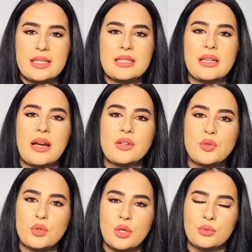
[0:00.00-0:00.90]
starts
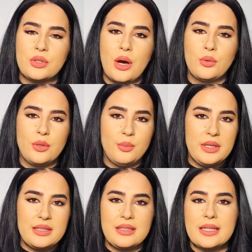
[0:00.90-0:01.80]
to tone down a
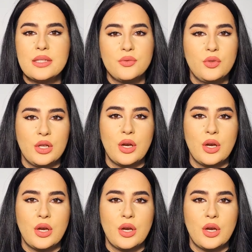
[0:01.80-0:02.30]
bit it doesn't fully